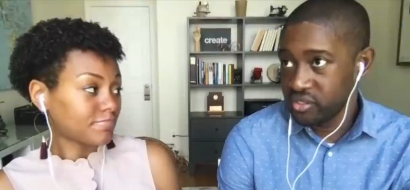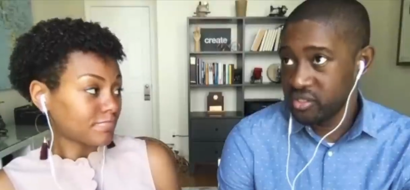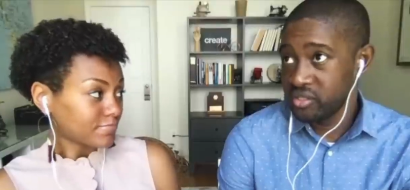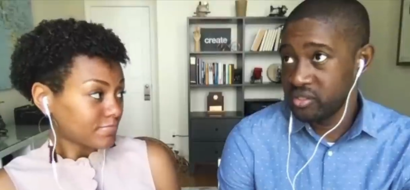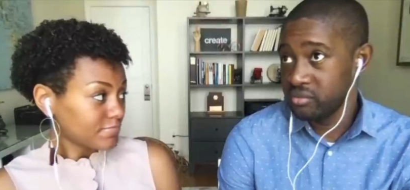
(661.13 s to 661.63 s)

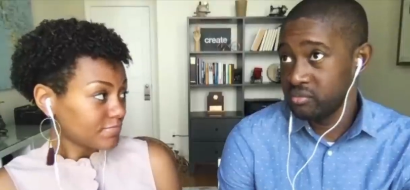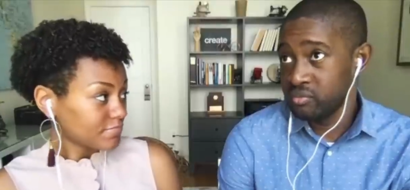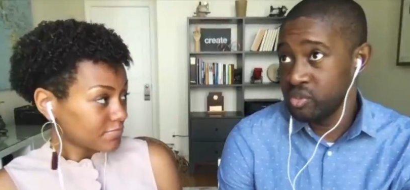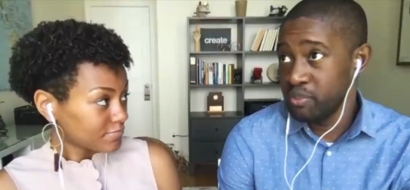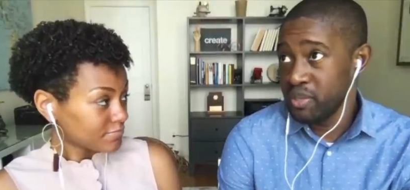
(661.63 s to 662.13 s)
Speaker 1: is
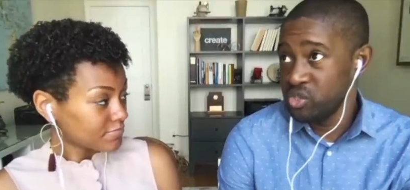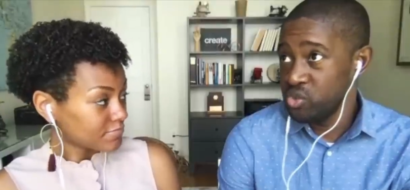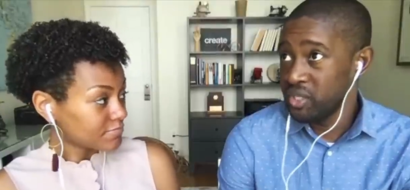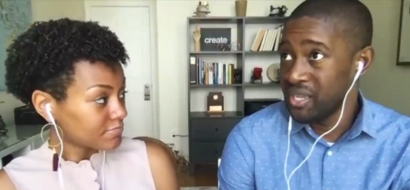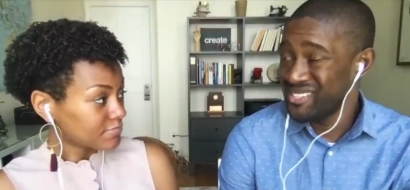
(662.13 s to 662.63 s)
being
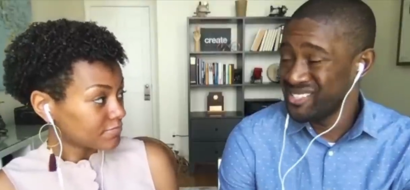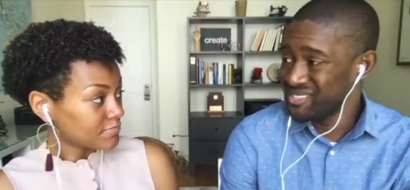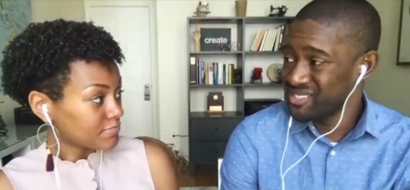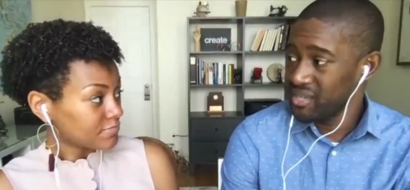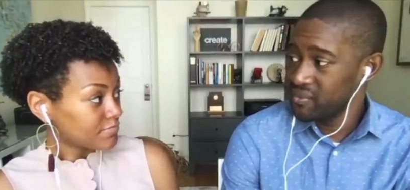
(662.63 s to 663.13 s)
utilized as a
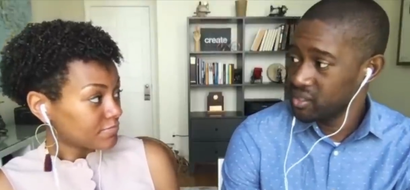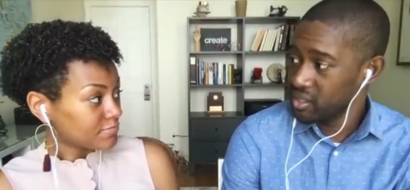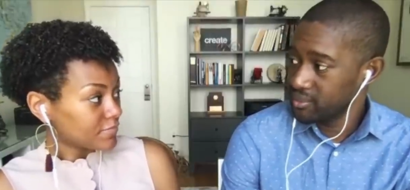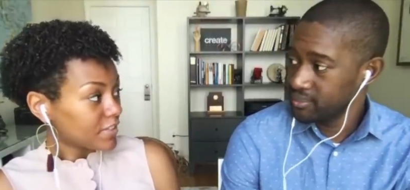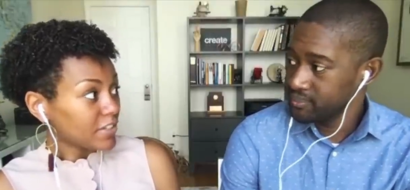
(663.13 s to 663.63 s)
savings account.
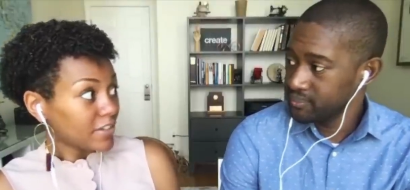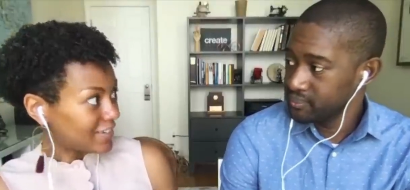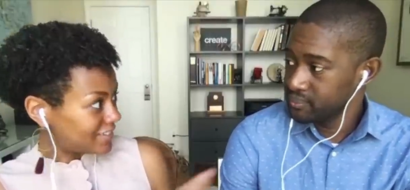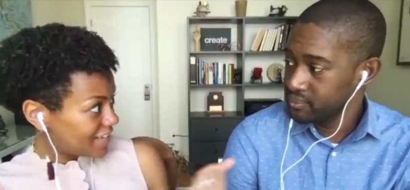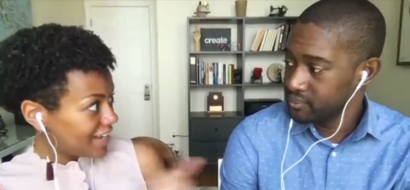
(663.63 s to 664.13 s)

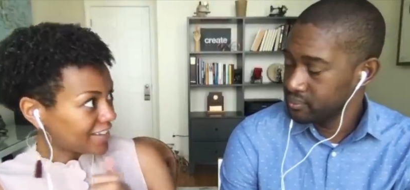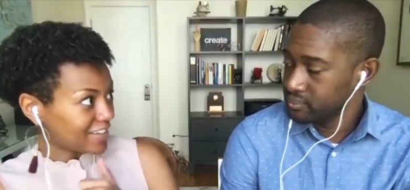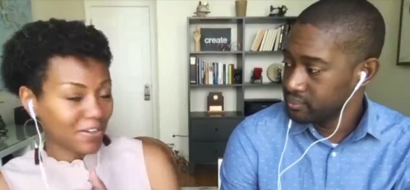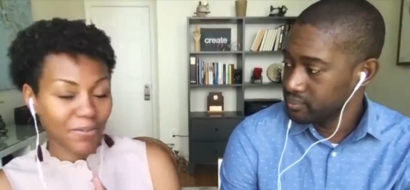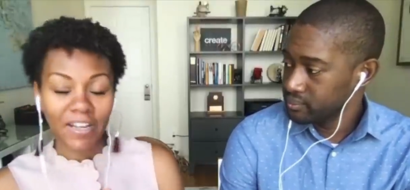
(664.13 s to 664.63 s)
Speaker 2: Exactly. There
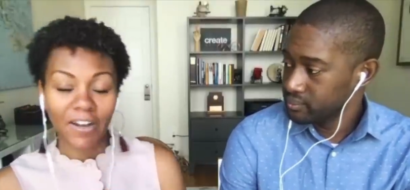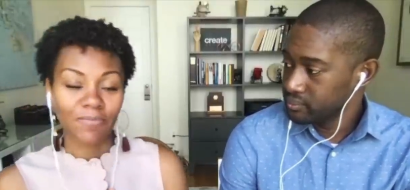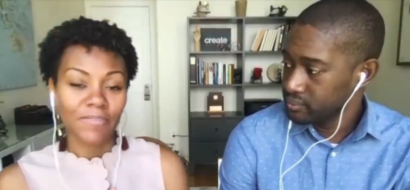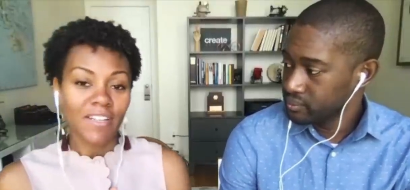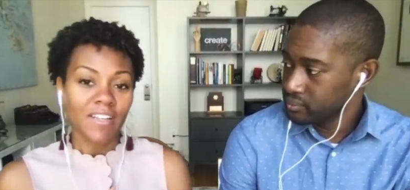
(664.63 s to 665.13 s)
we go.
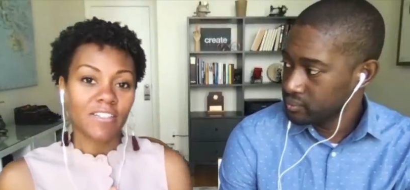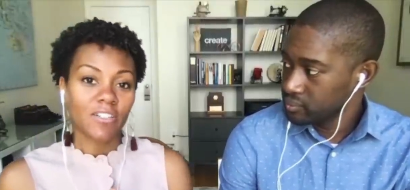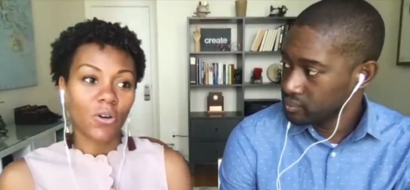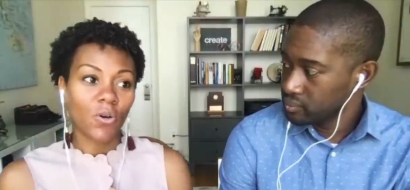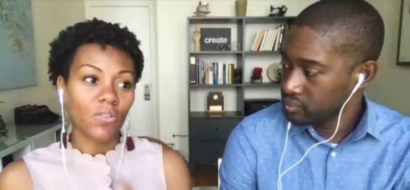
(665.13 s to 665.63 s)

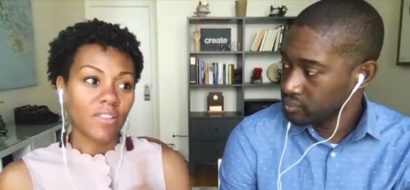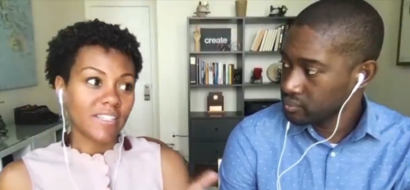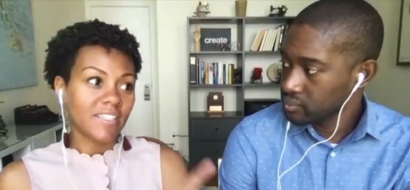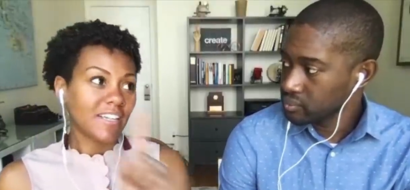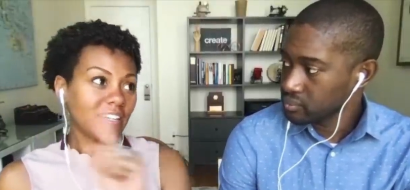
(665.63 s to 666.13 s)
So let's
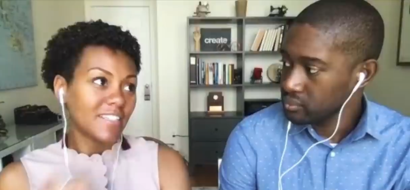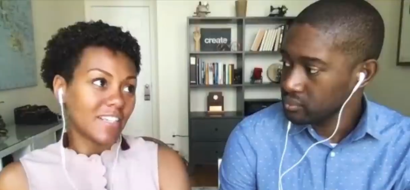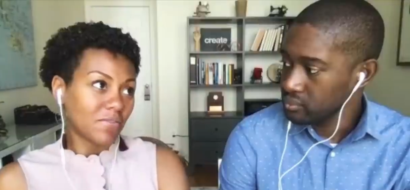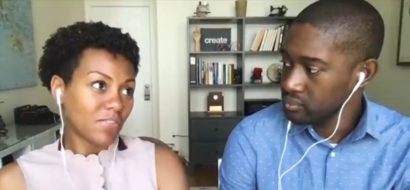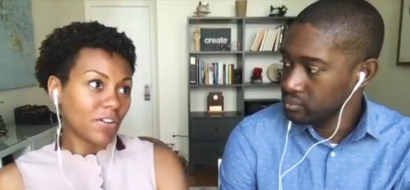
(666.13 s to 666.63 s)
take it a step
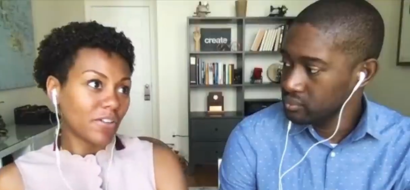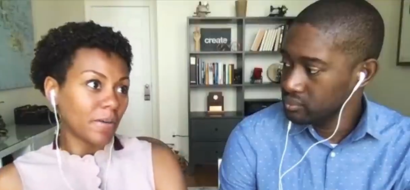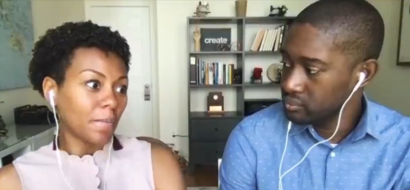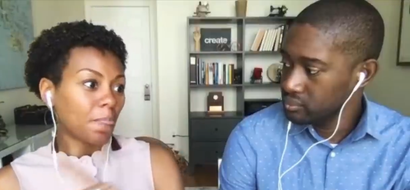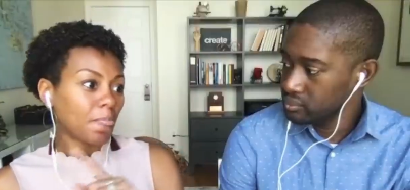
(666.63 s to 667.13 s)
further.
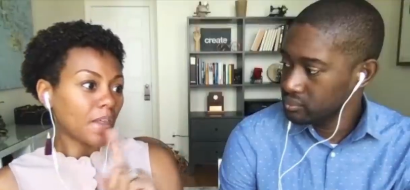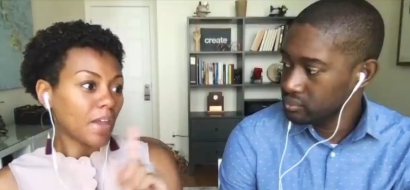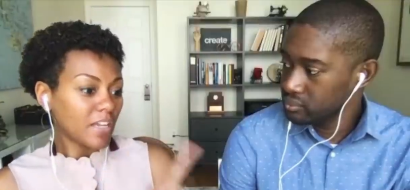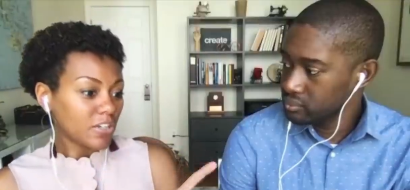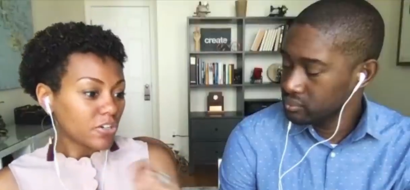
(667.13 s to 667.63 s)

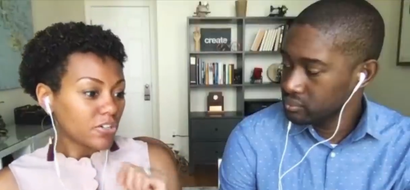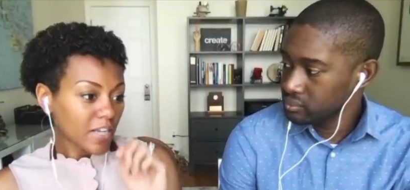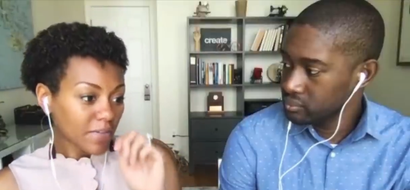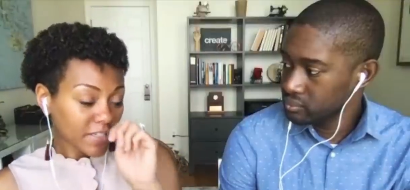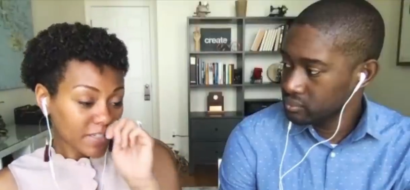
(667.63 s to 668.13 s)
In your
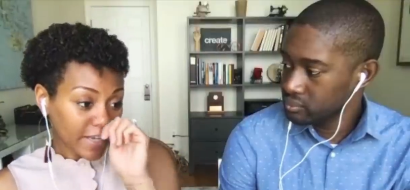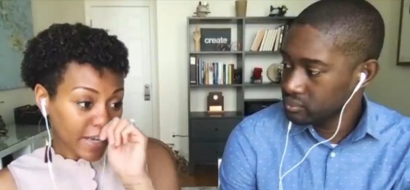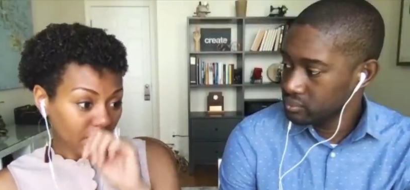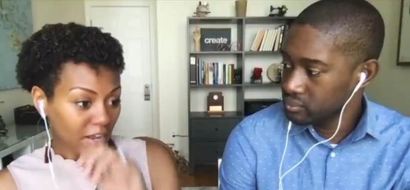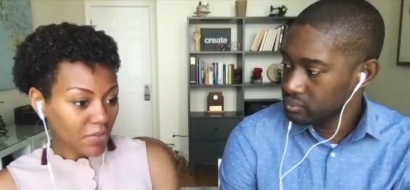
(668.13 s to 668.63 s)
savings account,
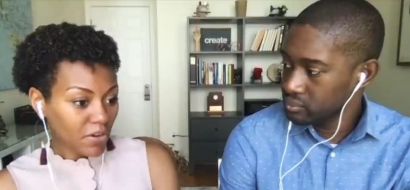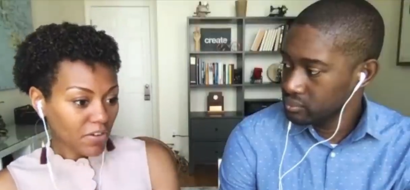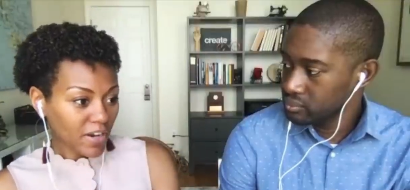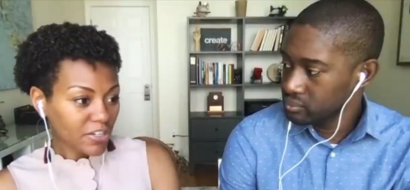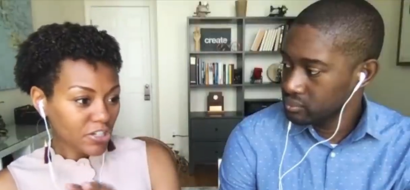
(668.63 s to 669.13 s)
have you ever
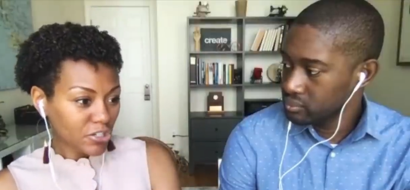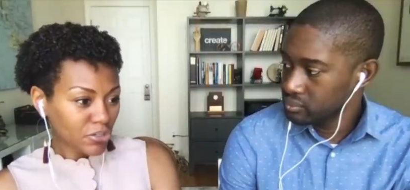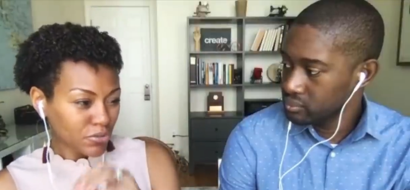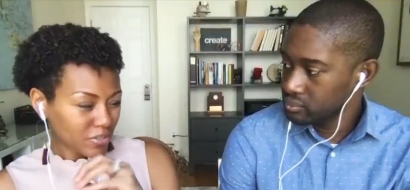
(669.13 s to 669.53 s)
had to use